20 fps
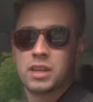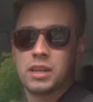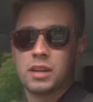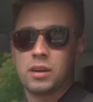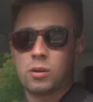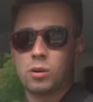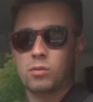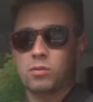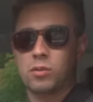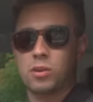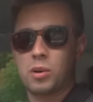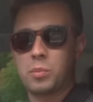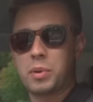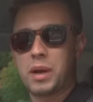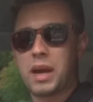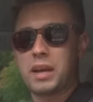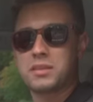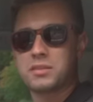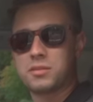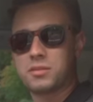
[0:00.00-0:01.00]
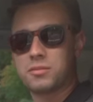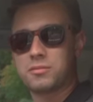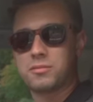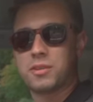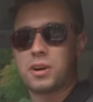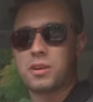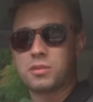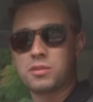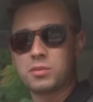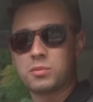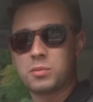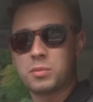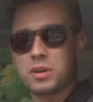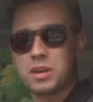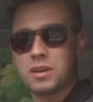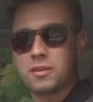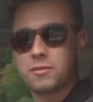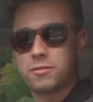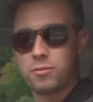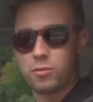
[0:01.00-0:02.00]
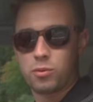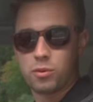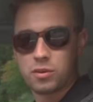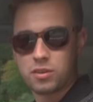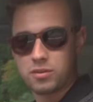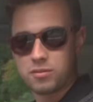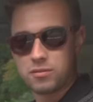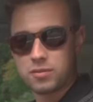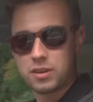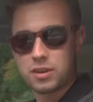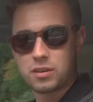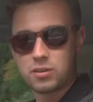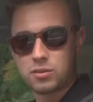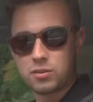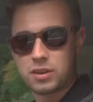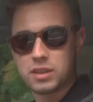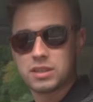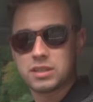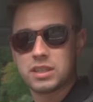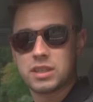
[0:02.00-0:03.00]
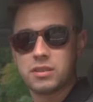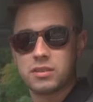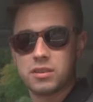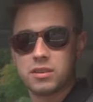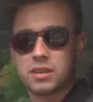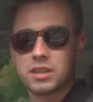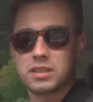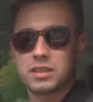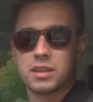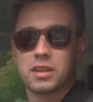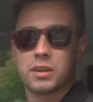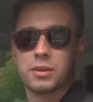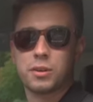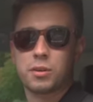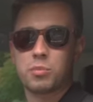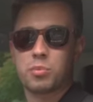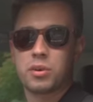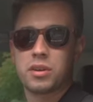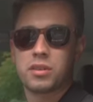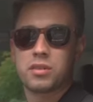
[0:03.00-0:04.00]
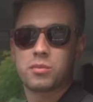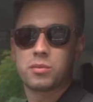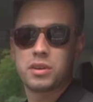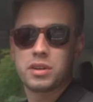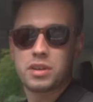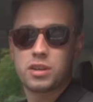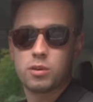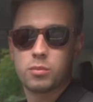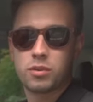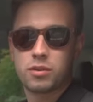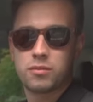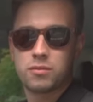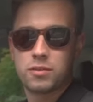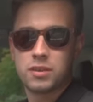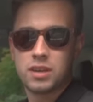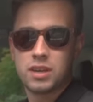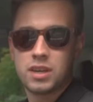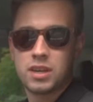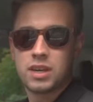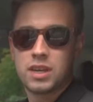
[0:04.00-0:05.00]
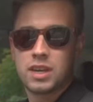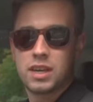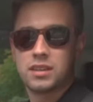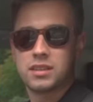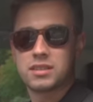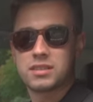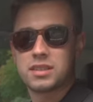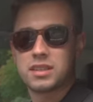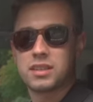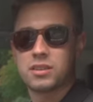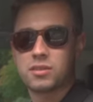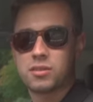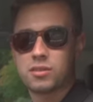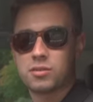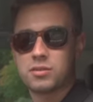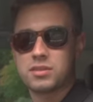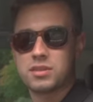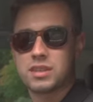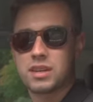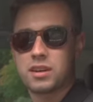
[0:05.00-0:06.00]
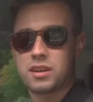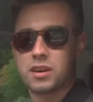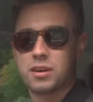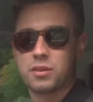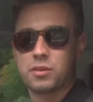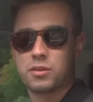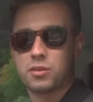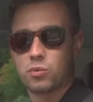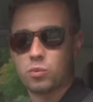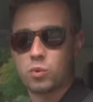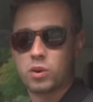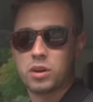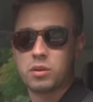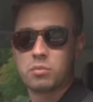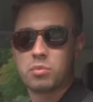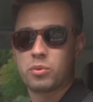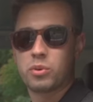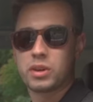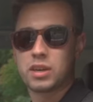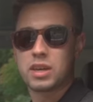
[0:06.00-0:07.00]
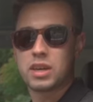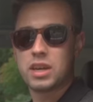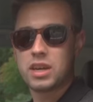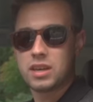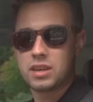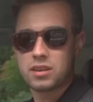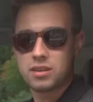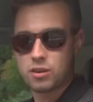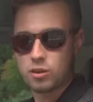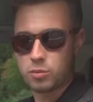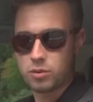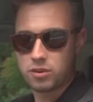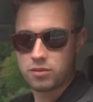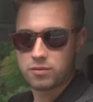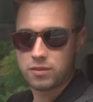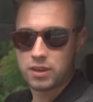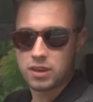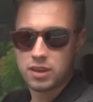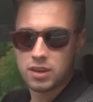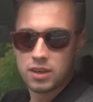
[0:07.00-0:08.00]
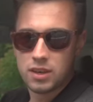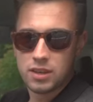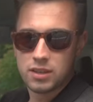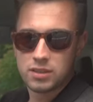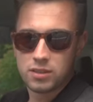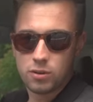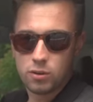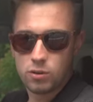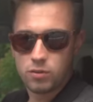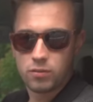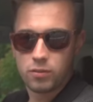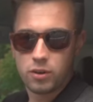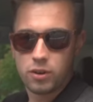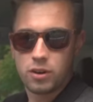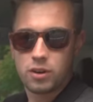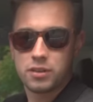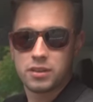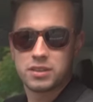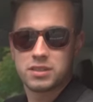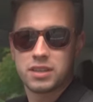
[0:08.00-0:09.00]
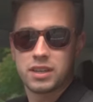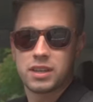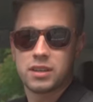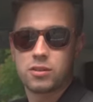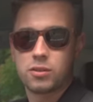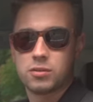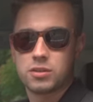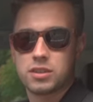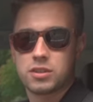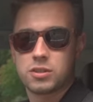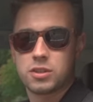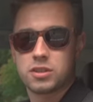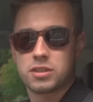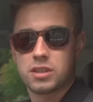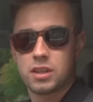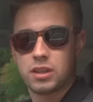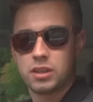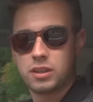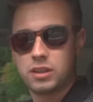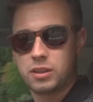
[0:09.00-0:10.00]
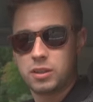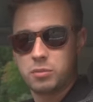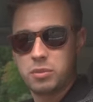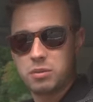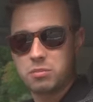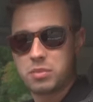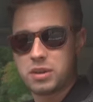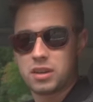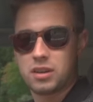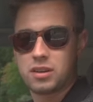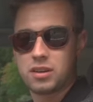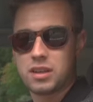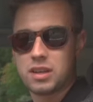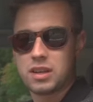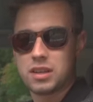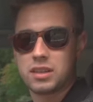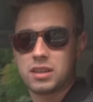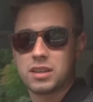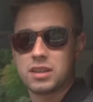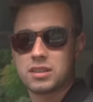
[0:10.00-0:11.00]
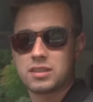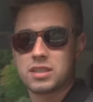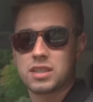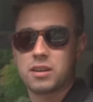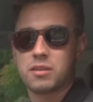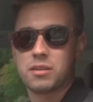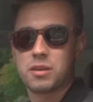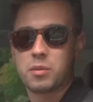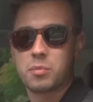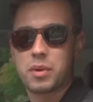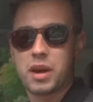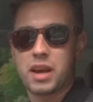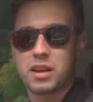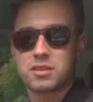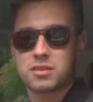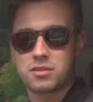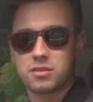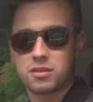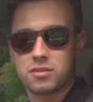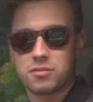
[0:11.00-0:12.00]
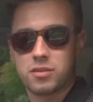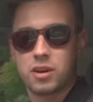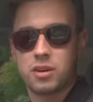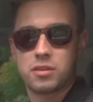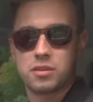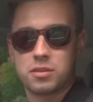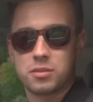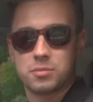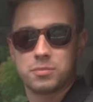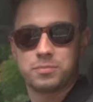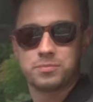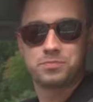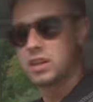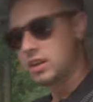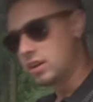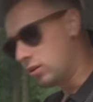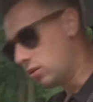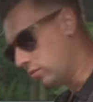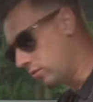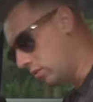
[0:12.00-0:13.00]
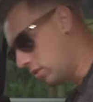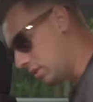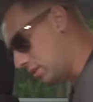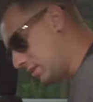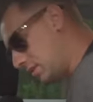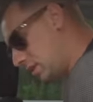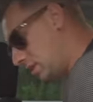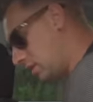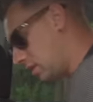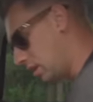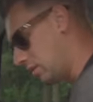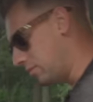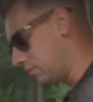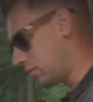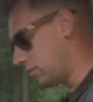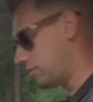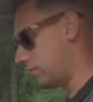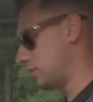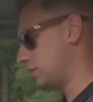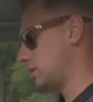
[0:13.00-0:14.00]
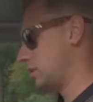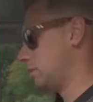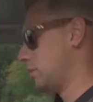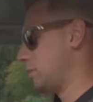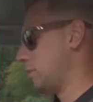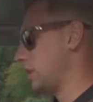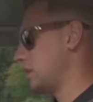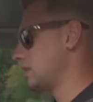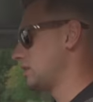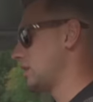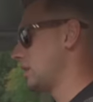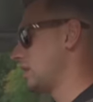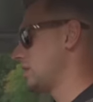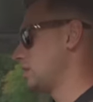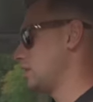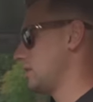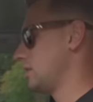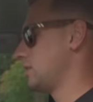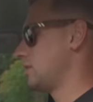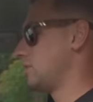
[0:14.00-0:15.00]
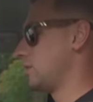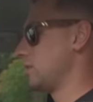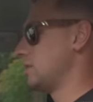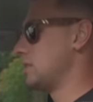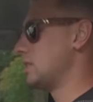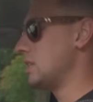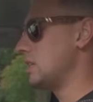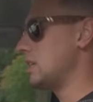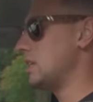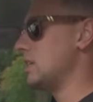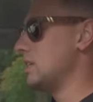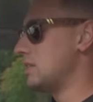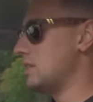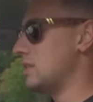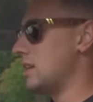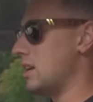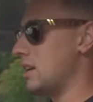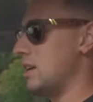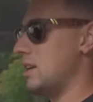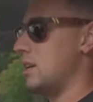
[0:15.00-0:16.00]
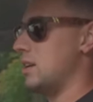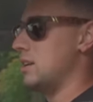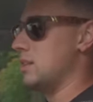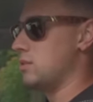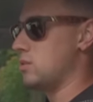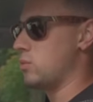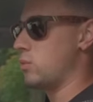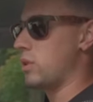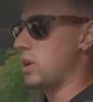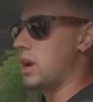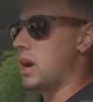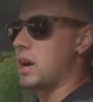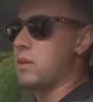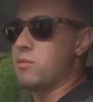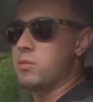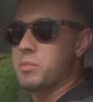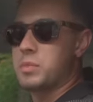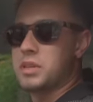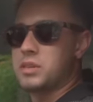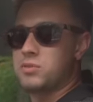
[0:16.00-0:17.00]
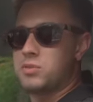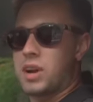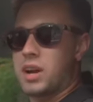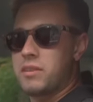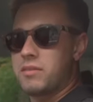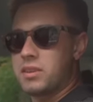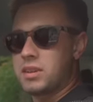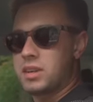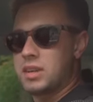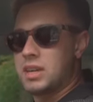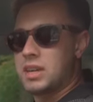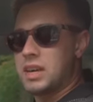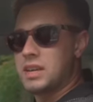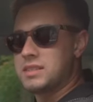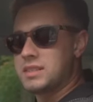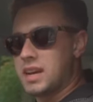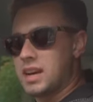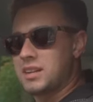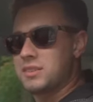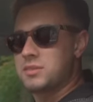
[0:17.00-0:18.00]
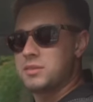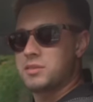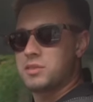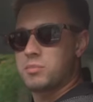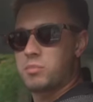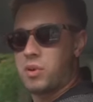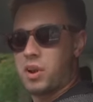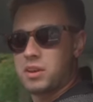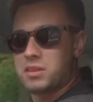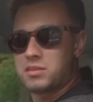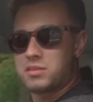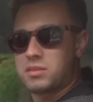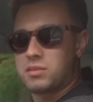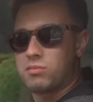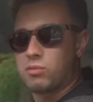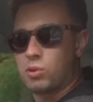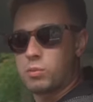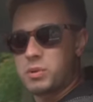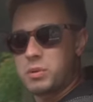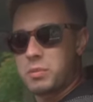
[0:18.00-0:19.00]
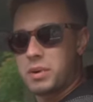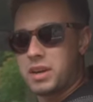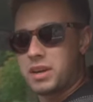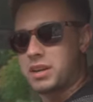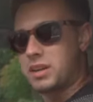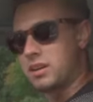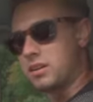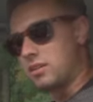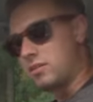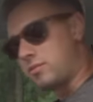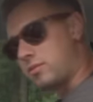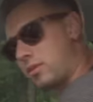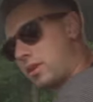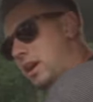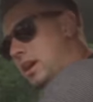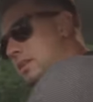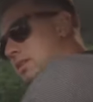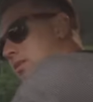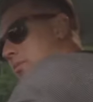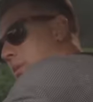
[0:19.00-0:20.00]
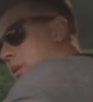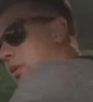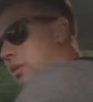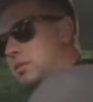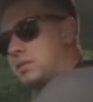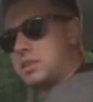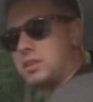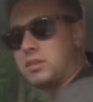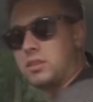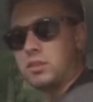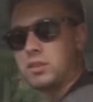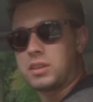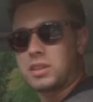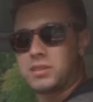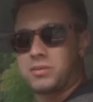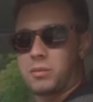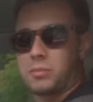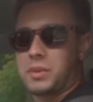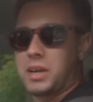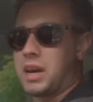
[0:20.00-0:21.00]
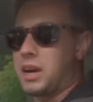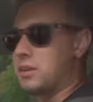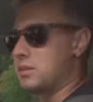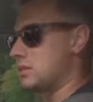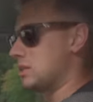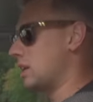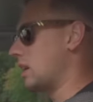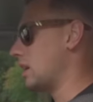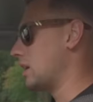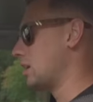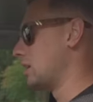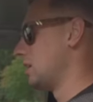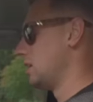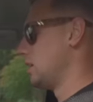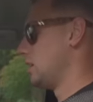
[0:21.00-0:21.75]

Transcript: Now, overall passenger volume for the vehicle interior is 100.3 cubic feet and the Santa Cruz is at 101.8 cubic feet. So overall, the Santa Cruz is just a little bit bigger in the interior passenger volume. Now overall seat comfort for someone my size, this front seat is set to where I would be driving. It's actually surprisingly roomy back here for as small as it looks from the outside.